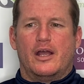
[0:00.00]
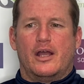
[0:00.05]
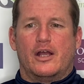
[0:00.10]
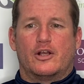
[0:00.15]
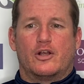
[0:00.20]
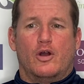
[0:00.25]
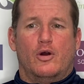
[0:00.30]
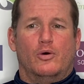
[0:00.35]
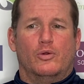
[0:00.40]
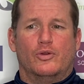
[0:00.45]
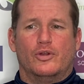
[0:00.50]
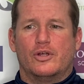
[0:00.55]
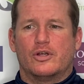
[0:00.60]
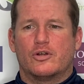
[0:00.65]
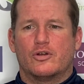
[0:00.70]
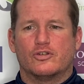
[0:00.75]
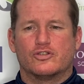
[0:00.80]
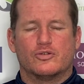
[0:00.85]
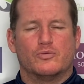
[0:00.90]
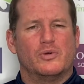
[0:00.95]
a goal that
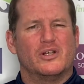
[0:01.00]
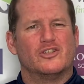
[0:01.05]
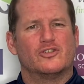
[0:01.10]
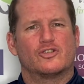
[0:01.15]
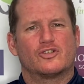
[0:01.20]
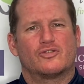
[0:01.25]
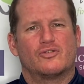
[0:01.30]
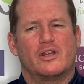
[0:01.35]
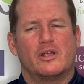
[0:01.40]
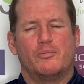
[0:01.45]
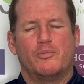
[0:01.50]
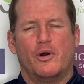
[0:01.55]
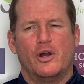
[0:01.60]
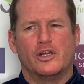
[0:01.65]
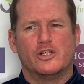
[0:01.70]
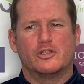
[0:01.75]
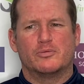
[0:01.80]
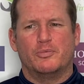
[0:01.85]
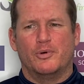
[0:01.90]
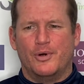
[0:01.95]
goes and wins us 3
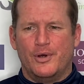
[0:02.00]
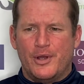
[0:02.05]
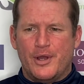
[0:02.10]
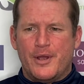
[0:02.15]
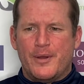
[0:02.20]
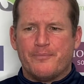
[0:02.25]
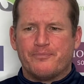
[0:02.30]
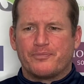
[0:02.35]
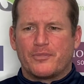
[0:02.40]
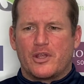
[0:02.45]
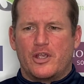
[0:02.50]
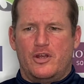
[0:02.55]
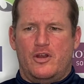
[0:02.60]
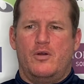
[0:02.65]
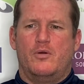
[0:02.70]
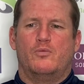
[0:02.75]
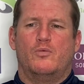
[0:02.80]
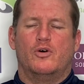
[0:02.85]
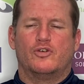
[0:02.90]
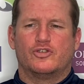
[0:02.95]
points. But, you know,
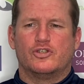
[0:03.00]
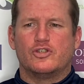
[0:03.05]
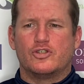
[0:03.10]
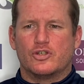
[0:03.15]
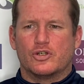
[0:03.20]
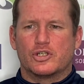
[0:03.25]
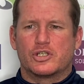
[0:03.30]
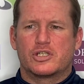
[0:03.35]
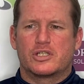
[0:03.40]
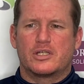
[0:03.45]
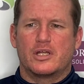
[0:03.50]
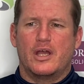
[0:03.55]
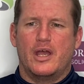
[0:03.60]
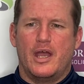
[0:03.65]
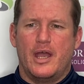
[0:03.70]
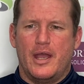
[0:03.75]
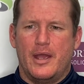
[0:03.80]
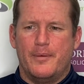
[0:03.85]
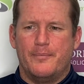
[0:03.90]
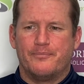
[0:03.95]
it wasn't just
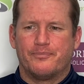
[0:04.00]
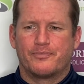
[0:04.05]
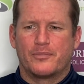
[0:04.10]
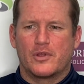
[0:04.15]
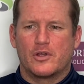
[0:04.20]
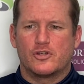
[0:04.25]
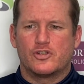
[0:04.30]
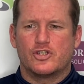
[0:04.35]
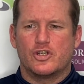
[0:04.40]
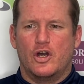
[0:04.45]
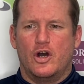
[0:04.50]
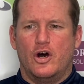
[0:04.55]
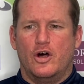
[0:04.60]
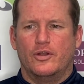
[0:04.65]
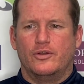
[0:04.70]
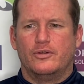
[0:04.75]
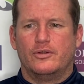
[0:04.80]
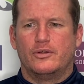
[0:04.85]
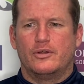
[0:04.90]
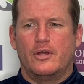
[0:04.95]

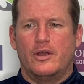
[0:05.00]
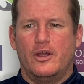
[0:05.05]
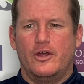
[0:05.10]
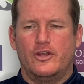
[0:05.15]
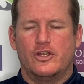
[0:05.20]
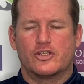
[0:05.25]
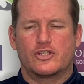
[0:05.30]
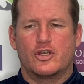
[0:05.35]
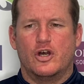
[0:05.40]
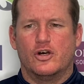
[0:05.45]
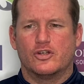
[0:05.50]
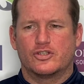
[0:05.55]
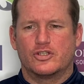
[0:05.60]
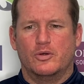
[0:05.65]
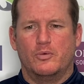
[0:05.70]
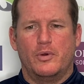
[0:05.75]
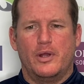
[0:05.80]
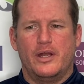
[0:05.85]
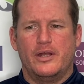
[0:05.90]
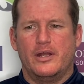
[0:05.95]
Sean that's got us
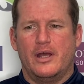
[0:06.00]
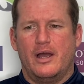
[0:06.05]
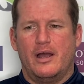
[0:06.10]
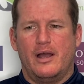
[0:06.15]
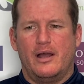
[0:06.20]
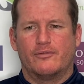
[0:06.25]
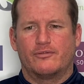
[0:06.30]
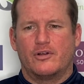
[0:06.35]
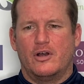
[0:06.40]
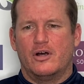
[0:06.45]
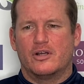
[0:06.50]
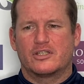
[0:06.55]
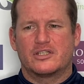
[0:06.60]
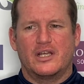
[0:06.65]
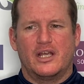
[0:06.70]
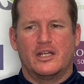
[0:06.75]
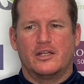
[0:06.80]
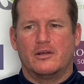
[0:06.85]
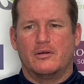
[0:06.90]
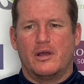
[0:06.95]
the win. I've got to
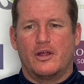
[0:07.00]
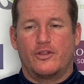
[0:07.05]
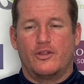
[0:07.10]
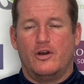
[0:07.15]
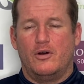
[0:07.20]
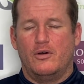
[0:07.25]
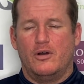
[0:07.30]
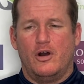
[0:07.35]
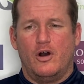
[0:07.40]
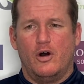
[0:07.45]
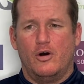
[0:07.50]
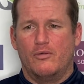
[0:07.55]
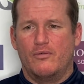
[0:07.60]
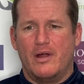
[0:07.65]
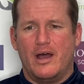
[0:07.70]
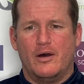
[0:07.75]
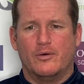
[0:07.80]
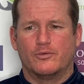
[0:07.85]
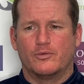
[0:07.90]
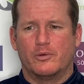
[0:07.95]
say that I thought all
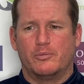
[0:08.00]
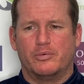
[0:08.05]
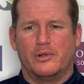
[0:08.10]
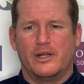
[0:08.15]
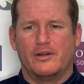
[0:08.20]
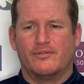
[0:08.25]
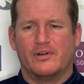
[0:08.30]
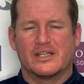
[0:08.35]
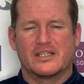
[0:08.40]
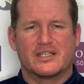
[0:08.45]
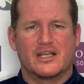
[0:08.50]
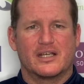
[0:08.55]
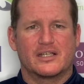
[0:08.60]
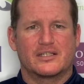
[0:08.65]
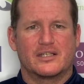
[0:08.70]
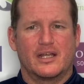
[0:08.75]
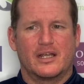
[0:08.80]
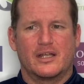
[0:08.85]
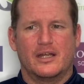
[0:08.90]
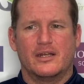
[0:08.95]
round we played
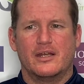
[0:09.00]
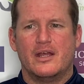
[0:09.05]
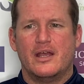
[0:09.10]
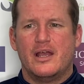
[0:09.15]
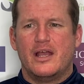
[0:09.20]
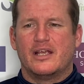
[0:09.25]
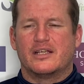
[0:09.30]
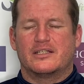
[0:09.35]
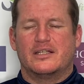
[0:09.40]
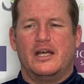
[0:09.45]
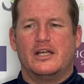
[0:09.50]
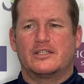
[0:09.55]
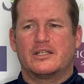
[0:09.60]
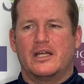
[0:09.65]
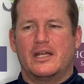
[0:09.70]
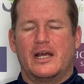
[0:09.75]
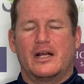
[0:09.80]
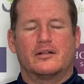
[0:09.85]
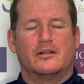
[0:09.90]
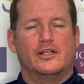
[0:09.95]
fantastic. And it's nice to
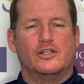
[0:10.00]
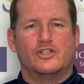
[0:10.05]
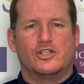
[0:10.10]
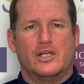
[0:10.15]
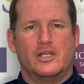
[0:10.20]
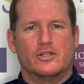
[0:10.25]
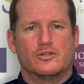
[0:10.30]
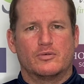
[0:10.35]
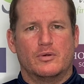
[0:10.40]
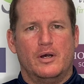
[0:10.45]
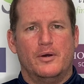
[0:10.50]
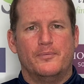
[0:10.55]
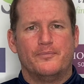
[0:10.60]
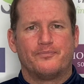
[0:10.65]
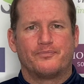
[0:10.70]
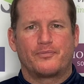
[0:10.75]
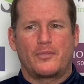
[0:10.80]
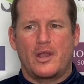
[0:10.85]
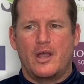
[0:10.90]
get that clean sheet as well.